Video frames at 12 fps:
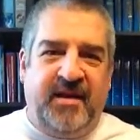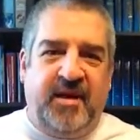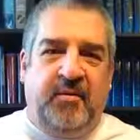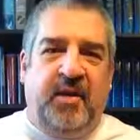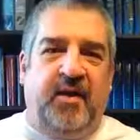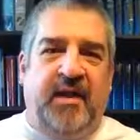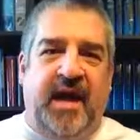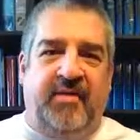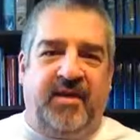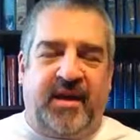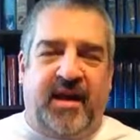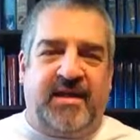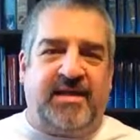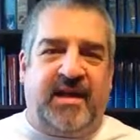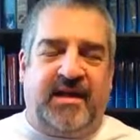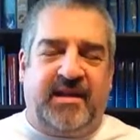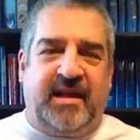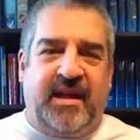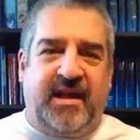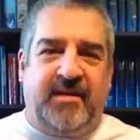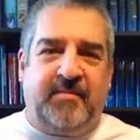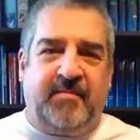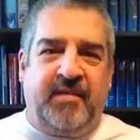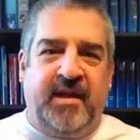We all laugh at guys like that.
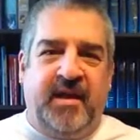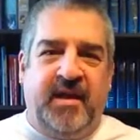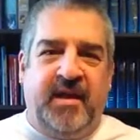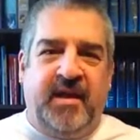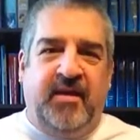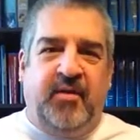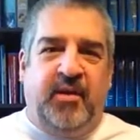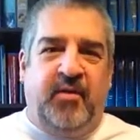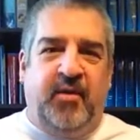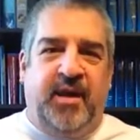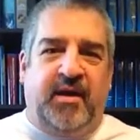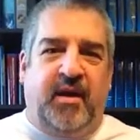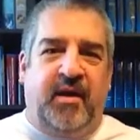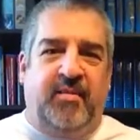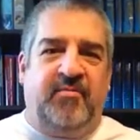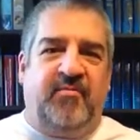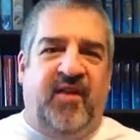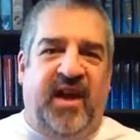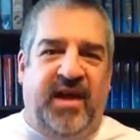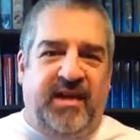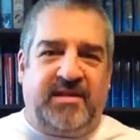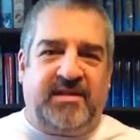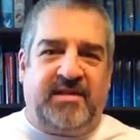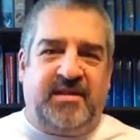We call them
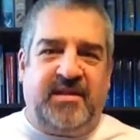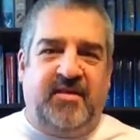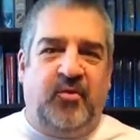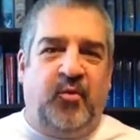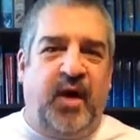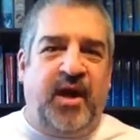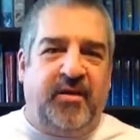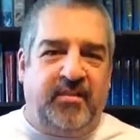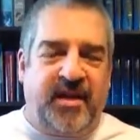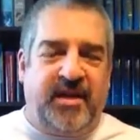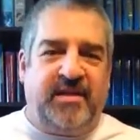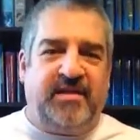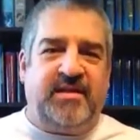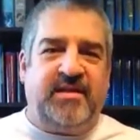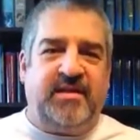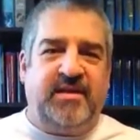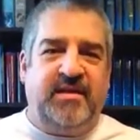fakes, wannabes,